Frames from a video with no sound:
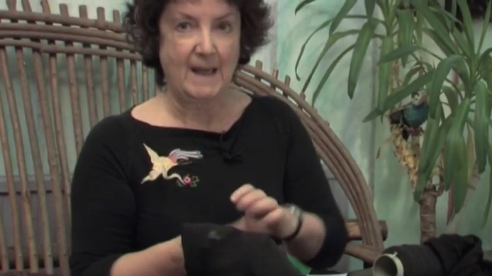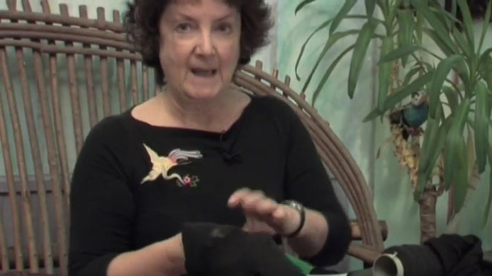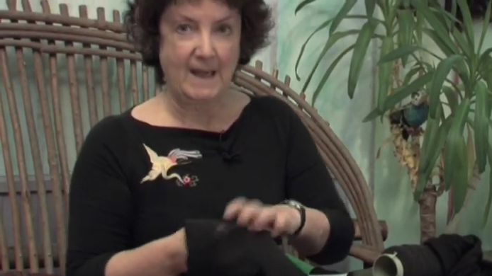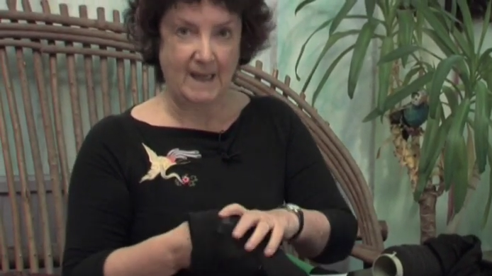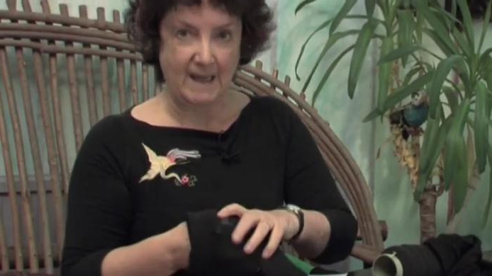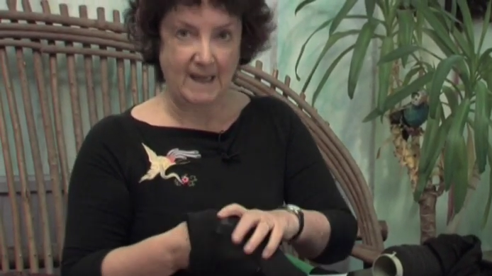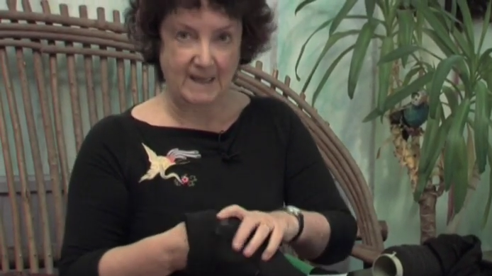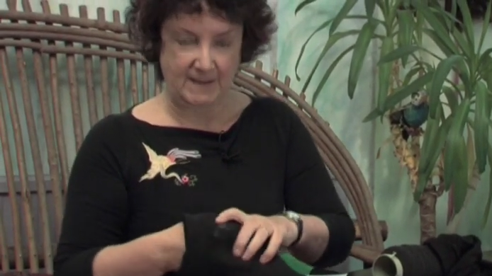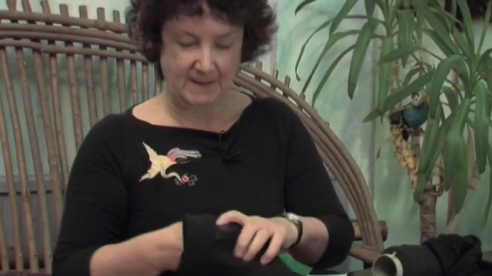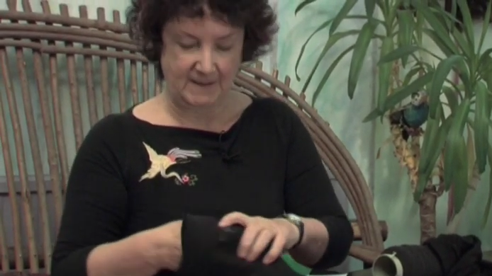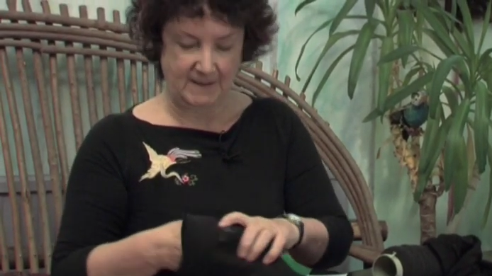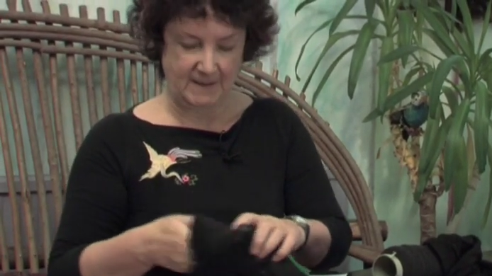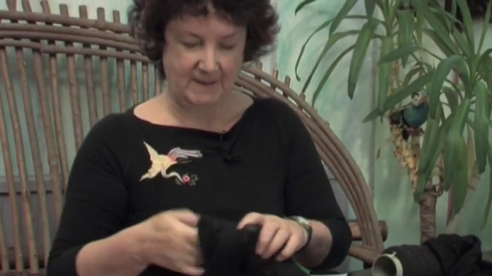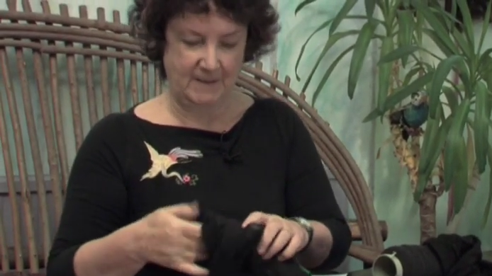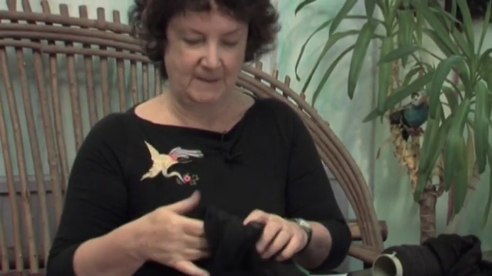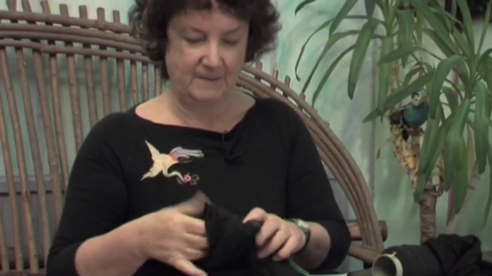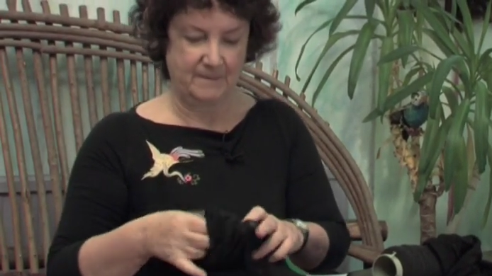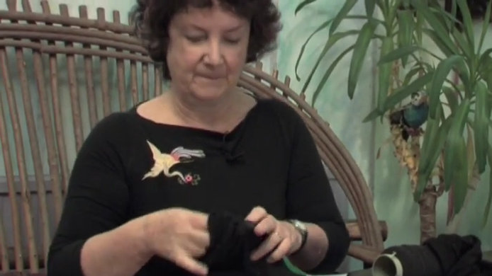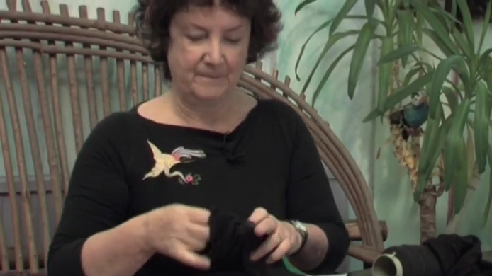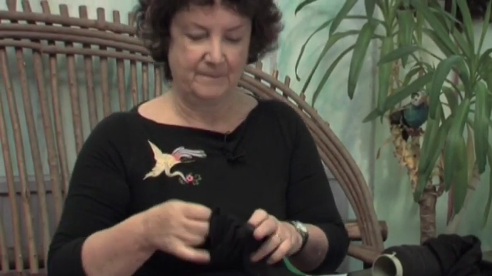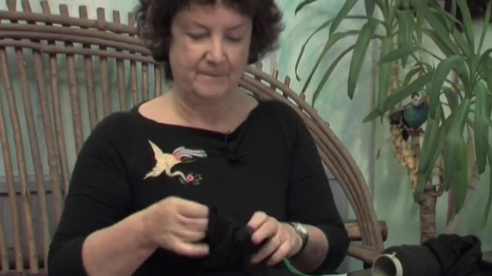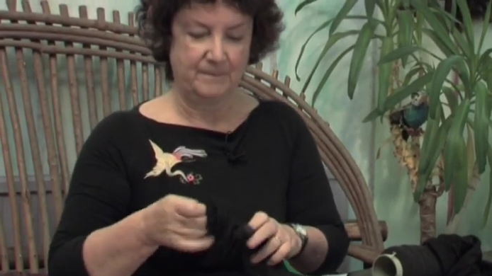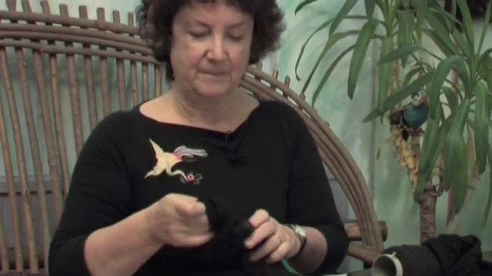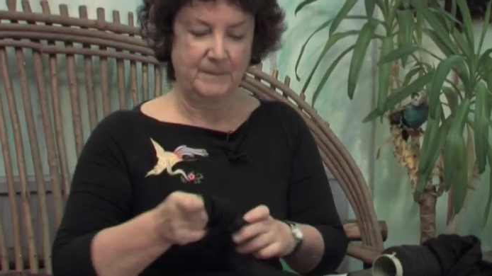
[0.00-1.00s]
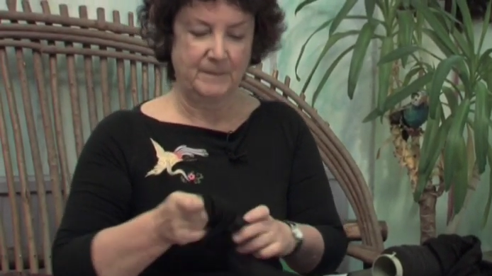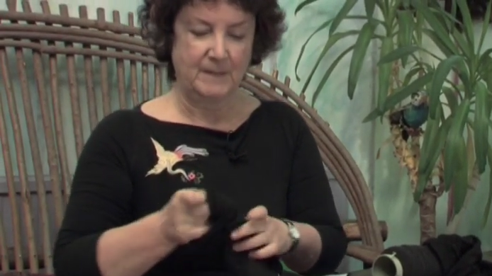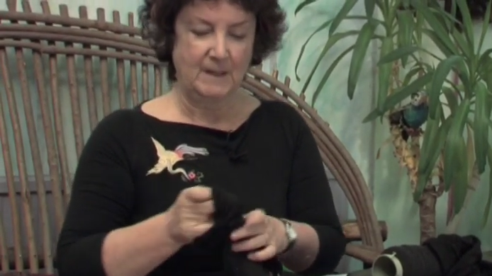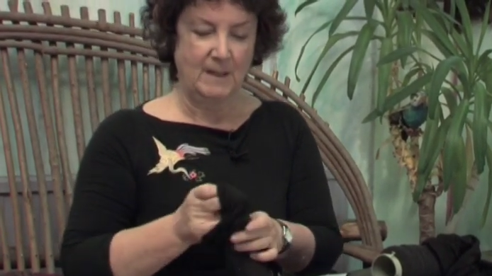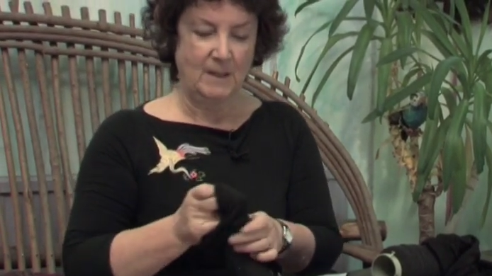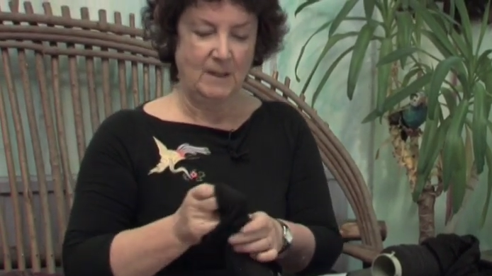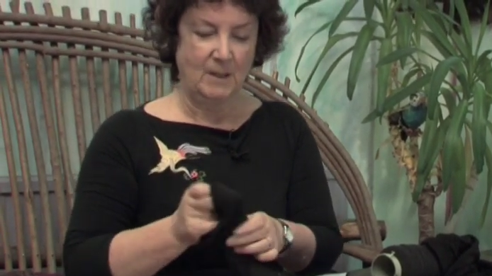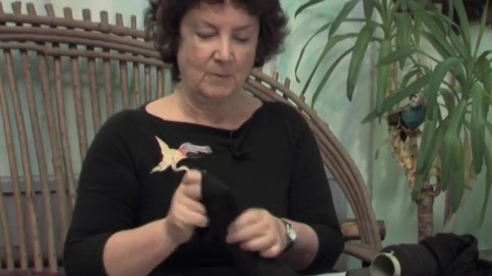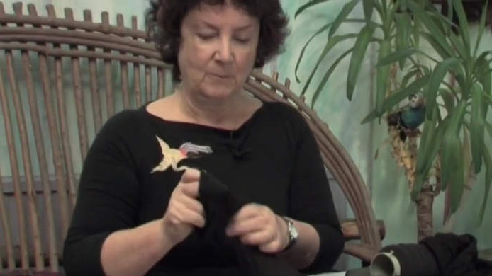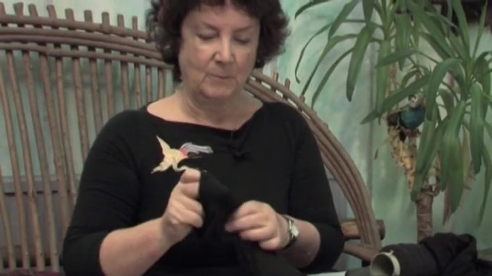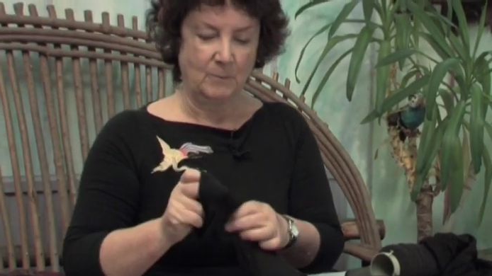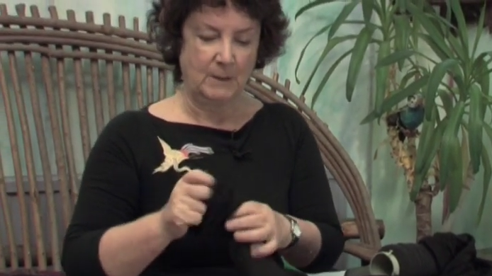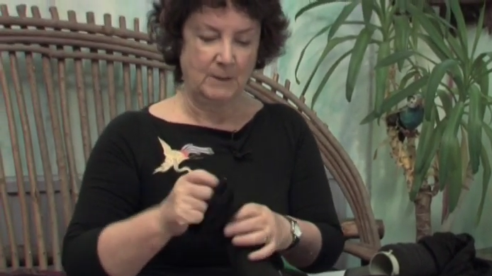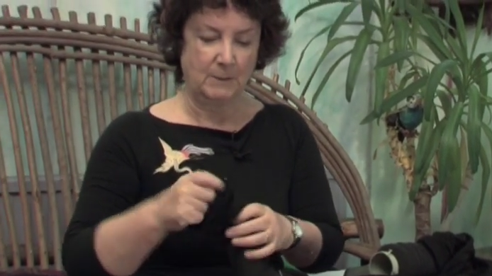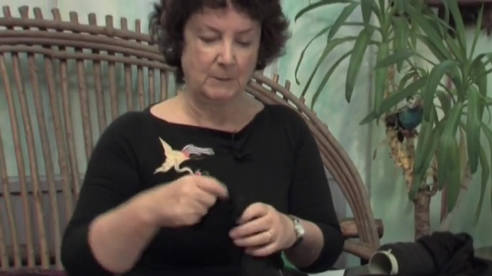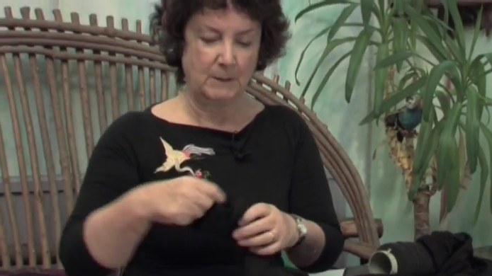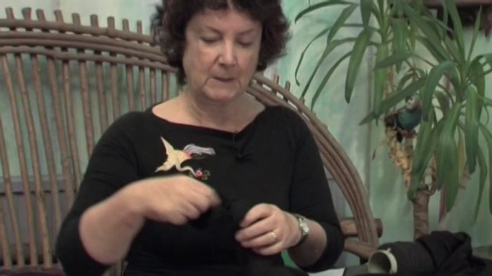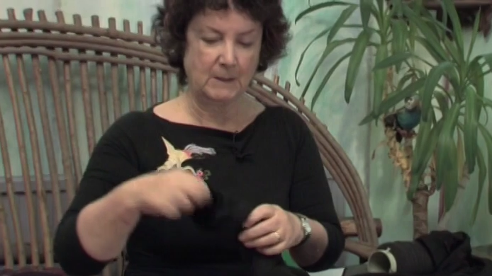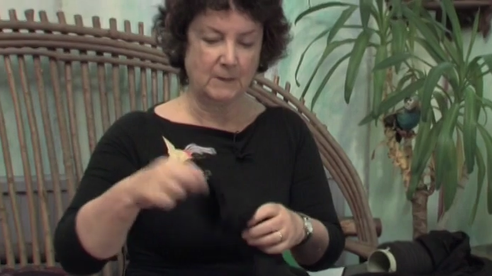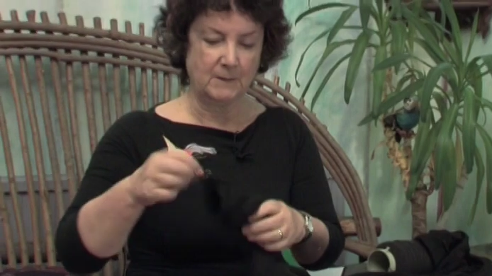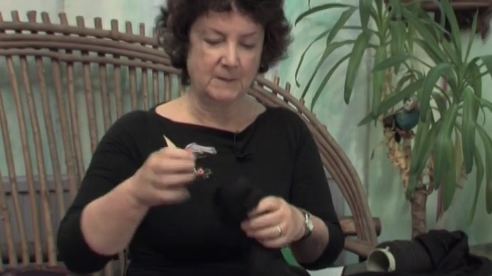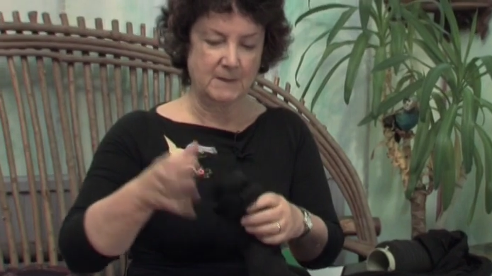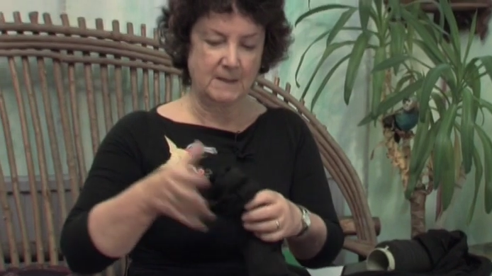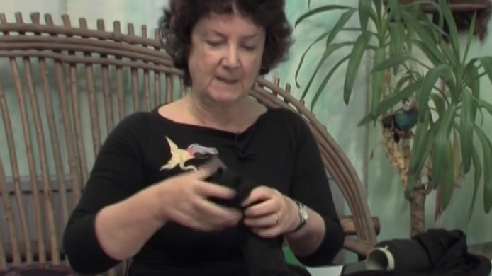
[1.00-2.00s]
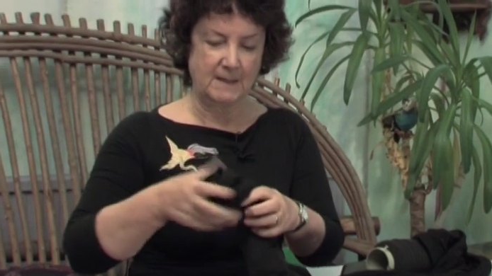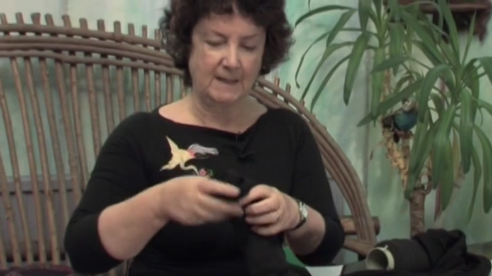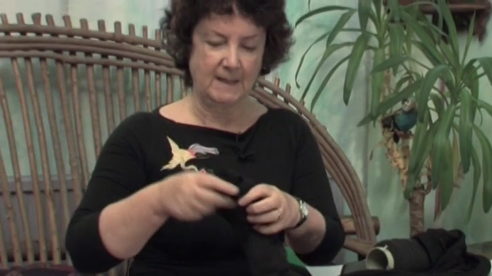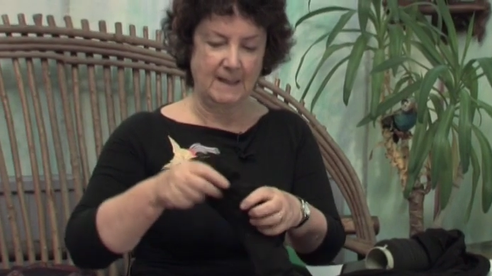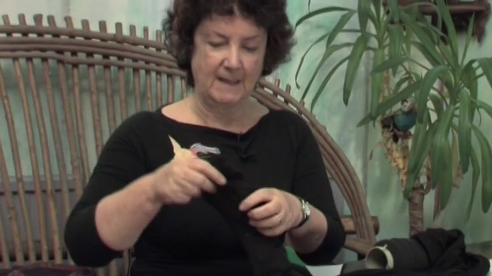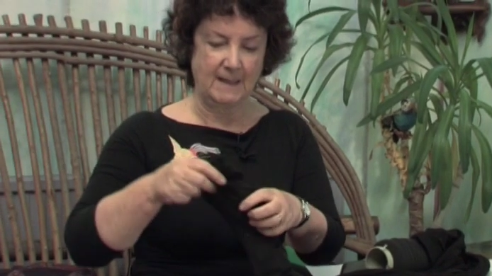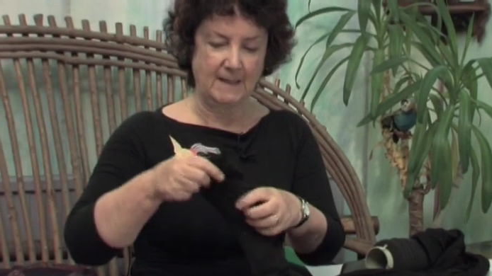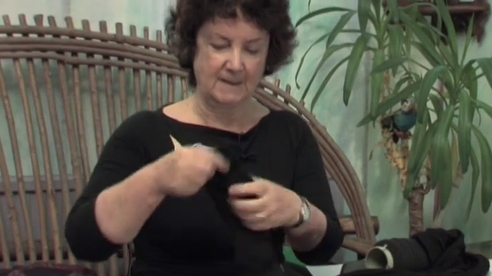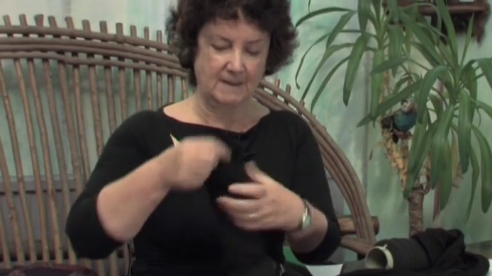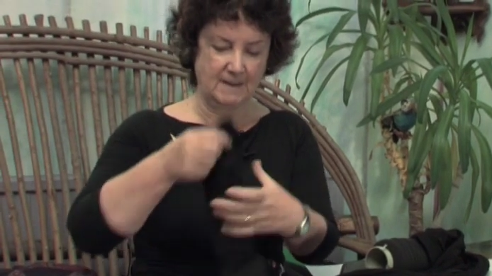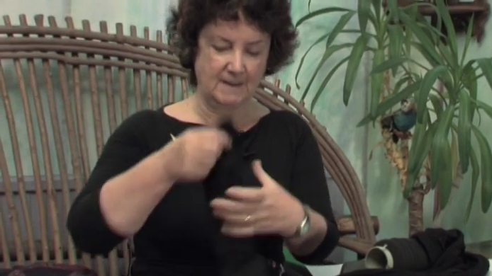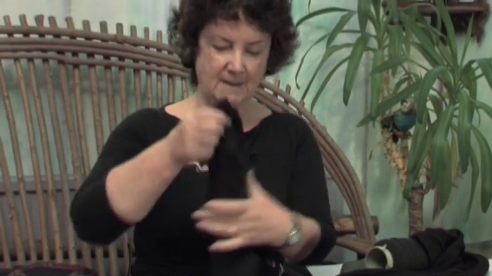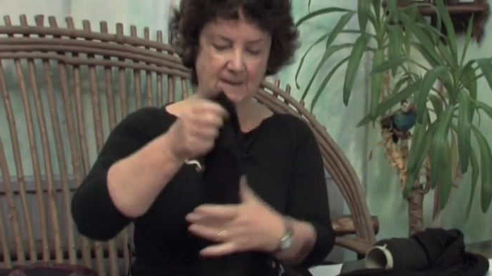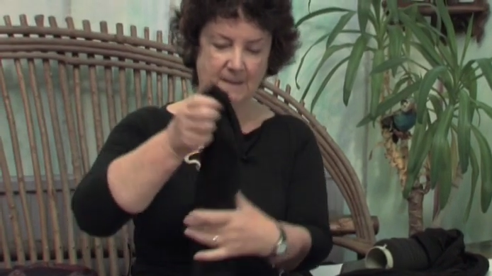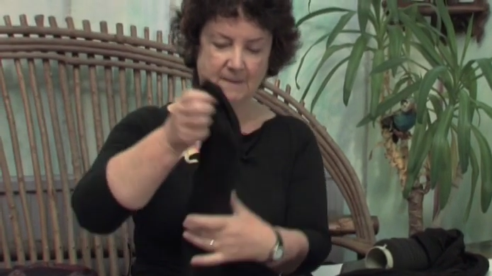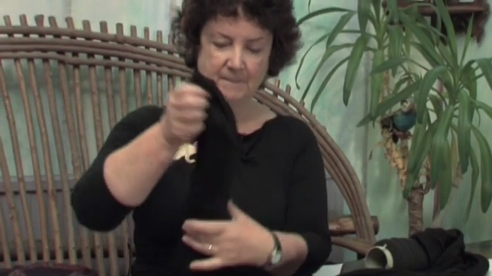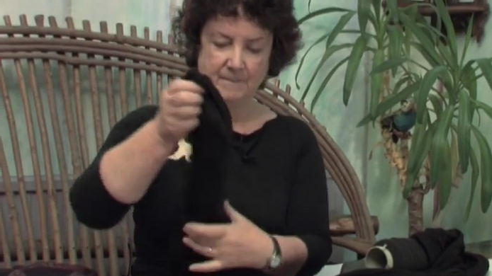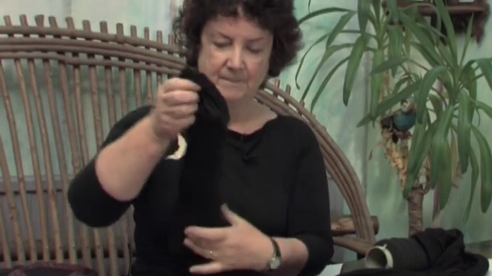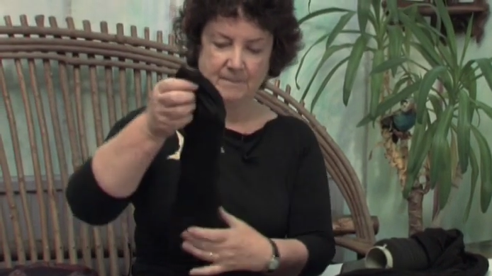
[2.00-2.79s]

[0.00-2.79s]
8. When we got to the end,